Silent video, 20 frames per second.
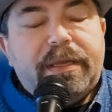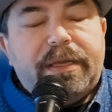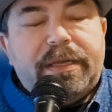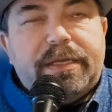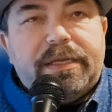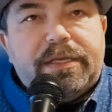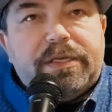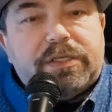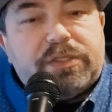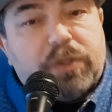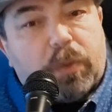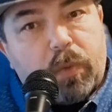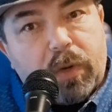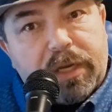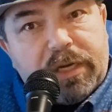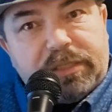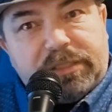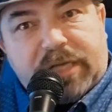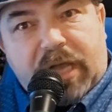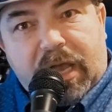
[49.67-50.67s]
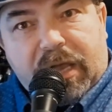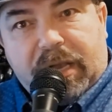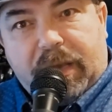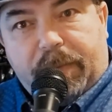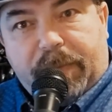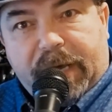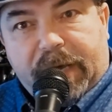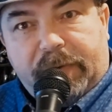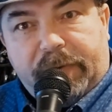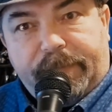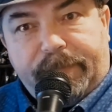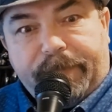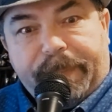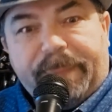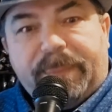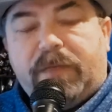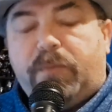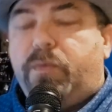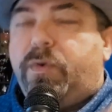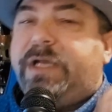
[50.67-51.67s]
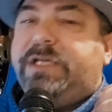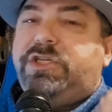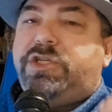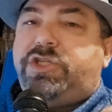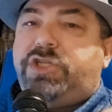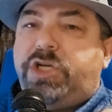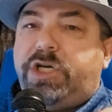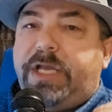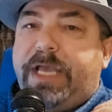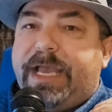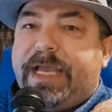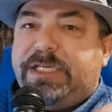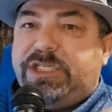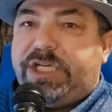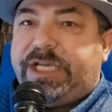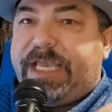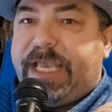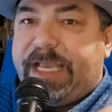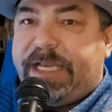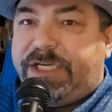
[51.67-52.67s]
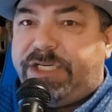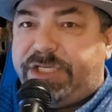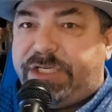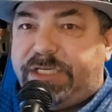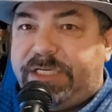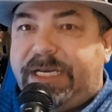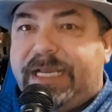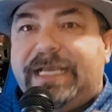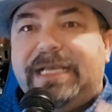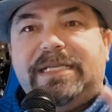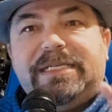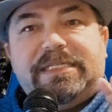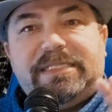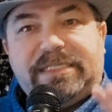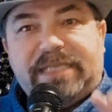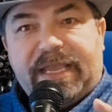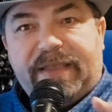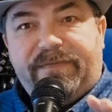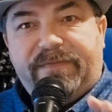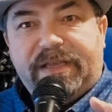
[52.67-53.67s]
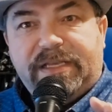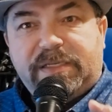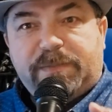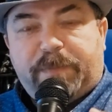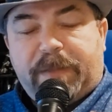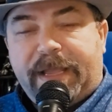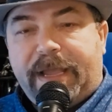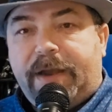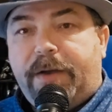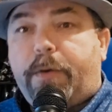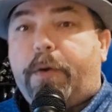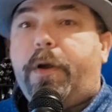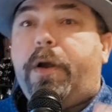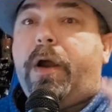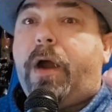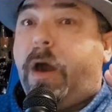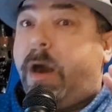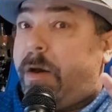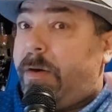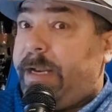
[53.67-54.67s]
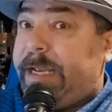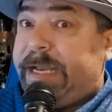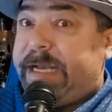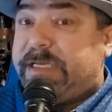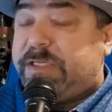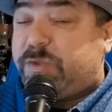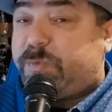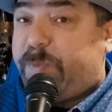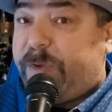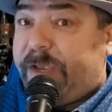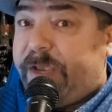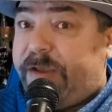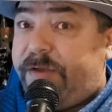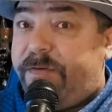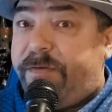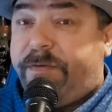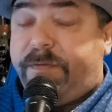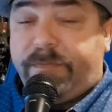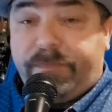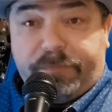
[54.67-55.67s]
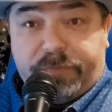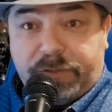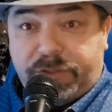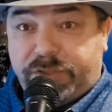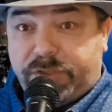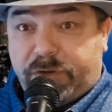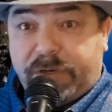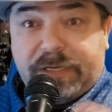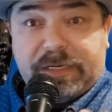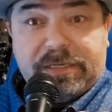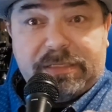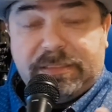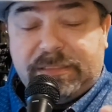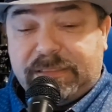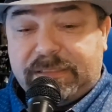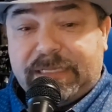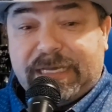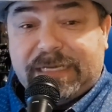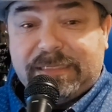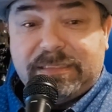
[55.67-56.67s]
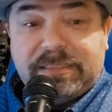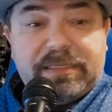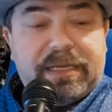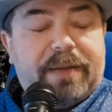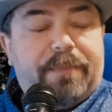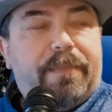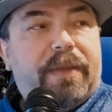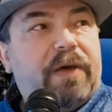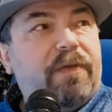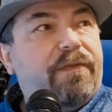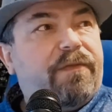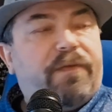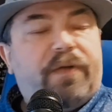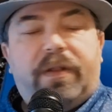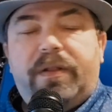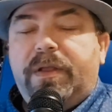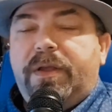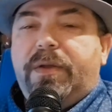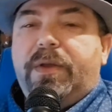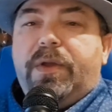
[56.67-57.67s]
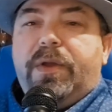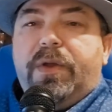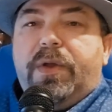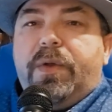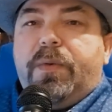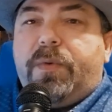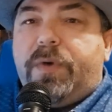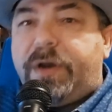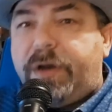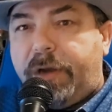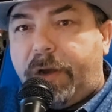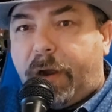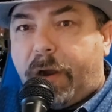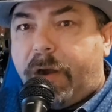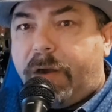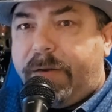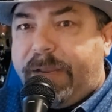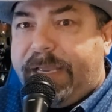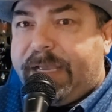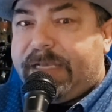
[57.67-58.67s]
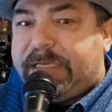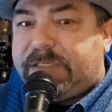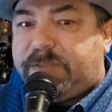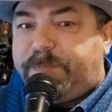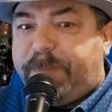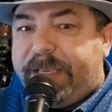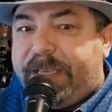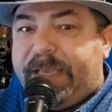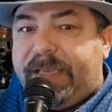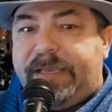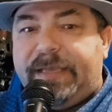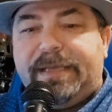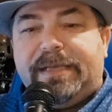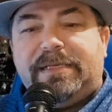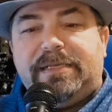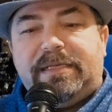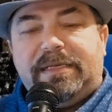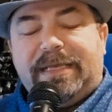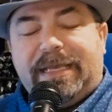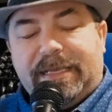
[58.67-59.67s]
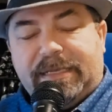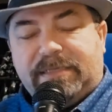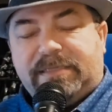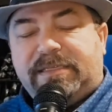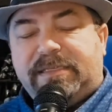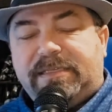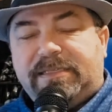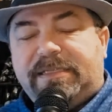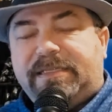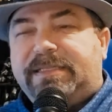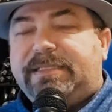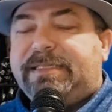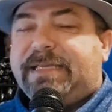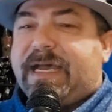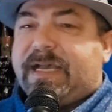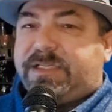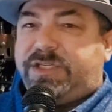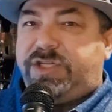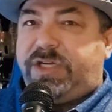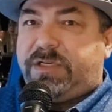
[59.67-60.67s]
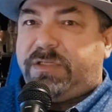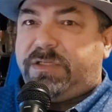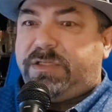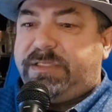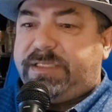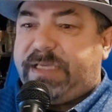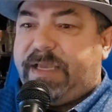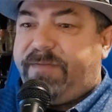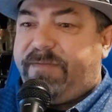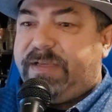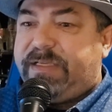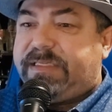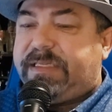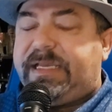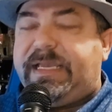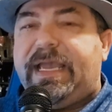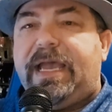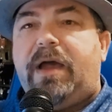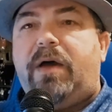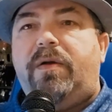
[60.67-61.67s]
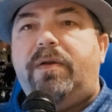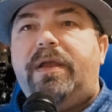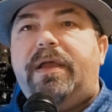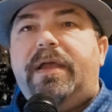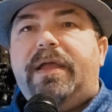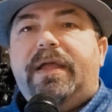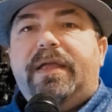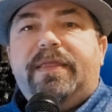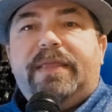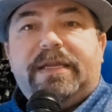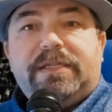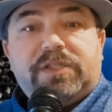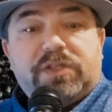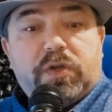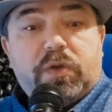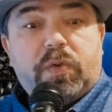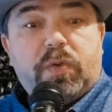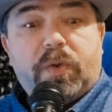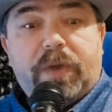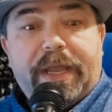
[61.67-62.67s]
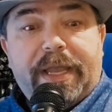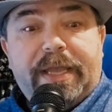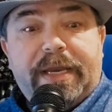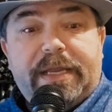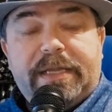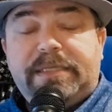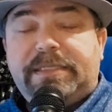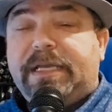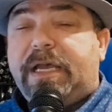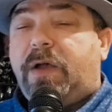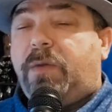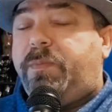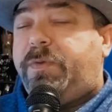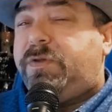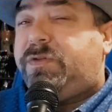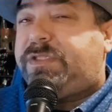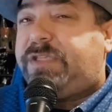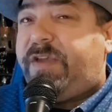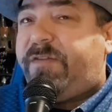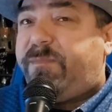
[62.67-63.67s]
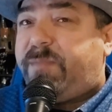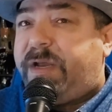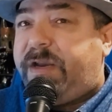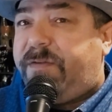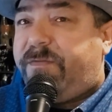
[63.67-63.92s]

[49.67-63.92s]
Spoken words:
So we're going to talk about the Registered Education Savings Plan, or RESP for short, because that's a mouthful. What an RESP is, it's a tax-sheltered savings account that's created to help you save money for